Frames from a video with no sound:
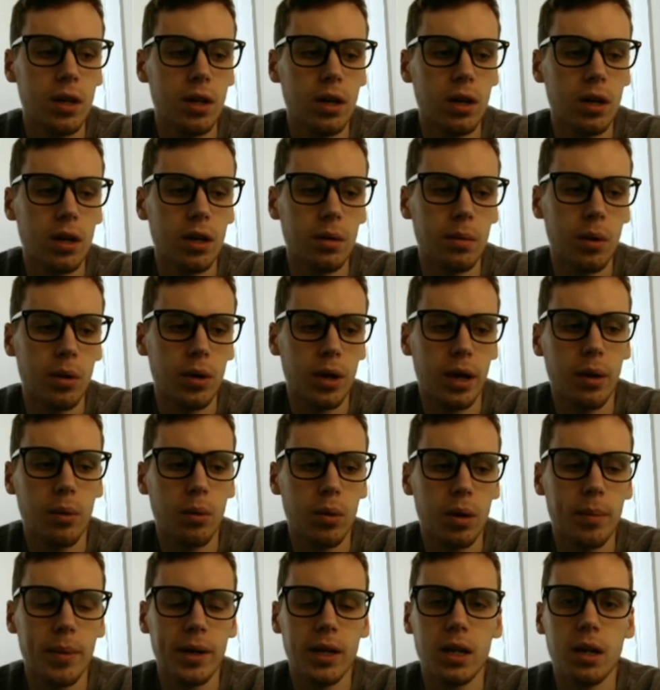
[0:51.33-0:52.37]
okay,
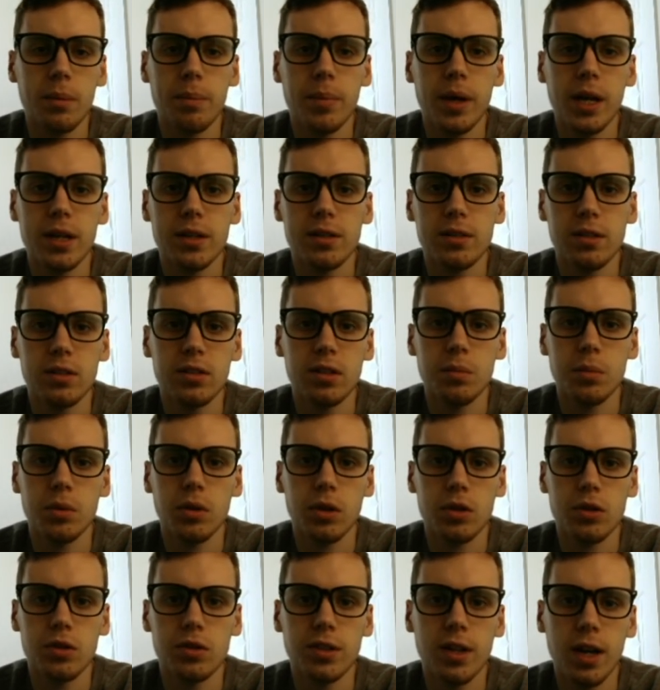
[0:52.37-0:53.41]
what am I going to base the
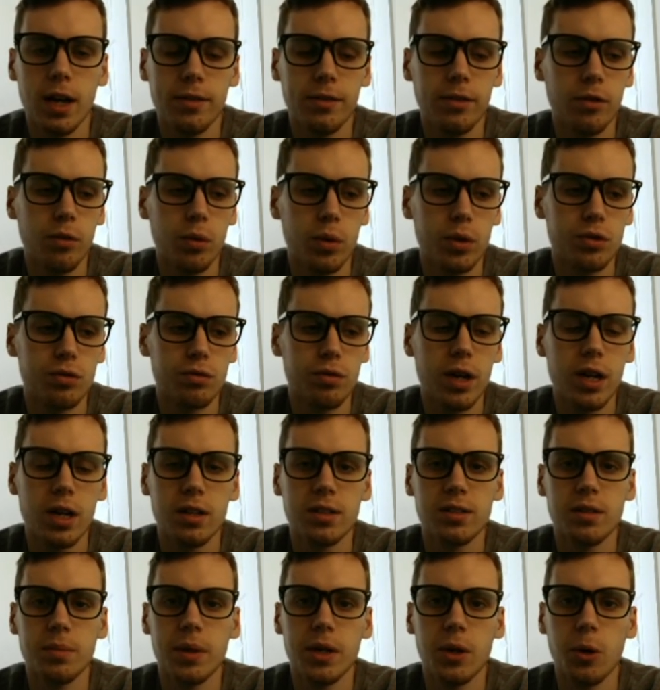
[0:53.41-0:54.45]
simulations off of? Which
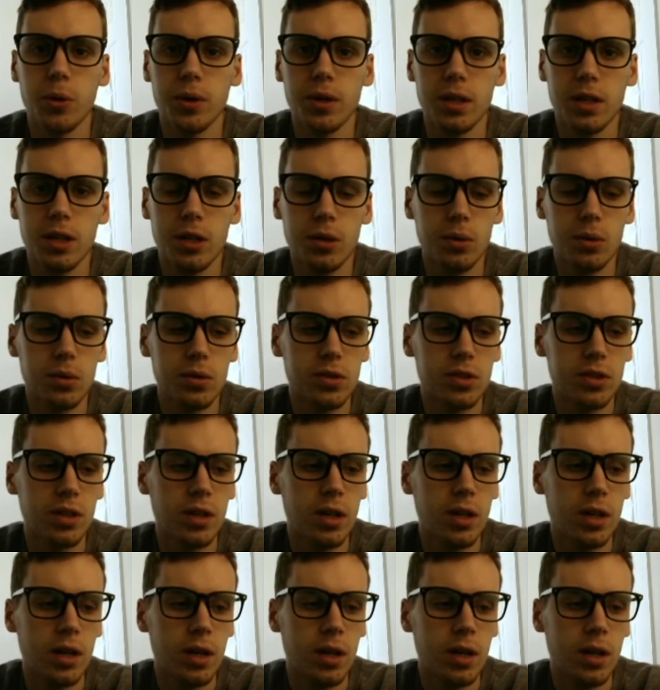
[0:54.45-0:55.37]
ratings am I going to use?